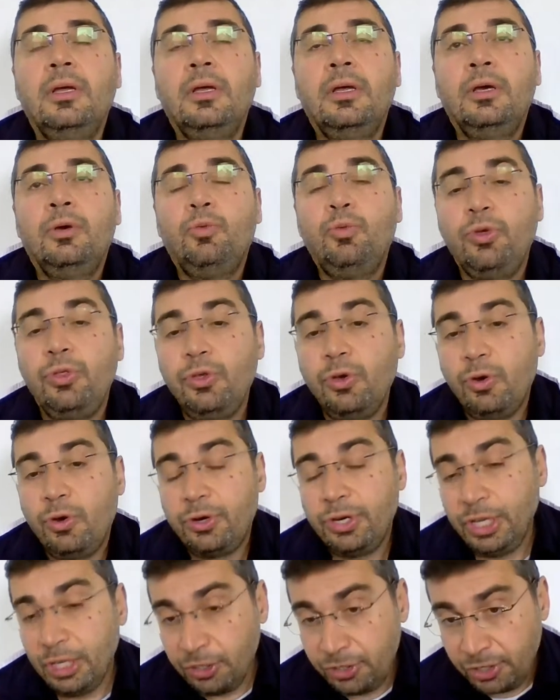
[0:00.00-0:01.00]
with your
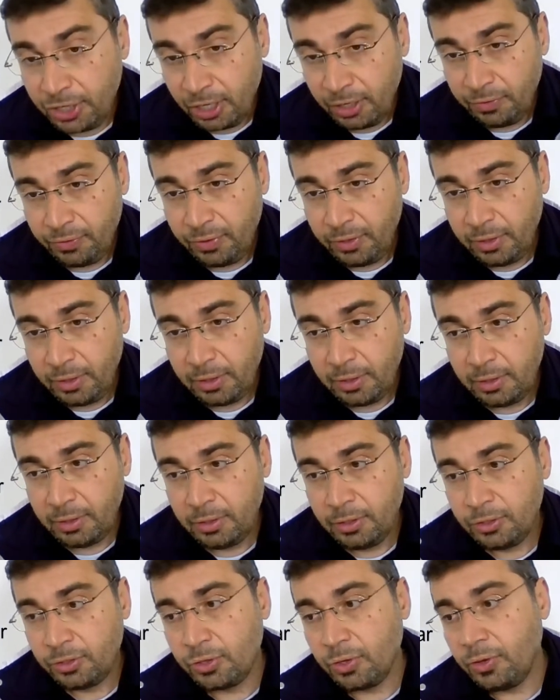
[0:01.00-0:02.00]
real self,
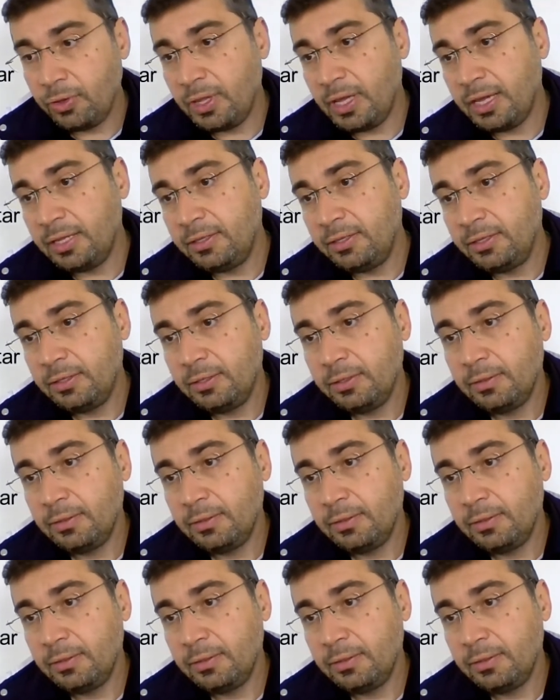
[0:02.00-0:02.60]
so that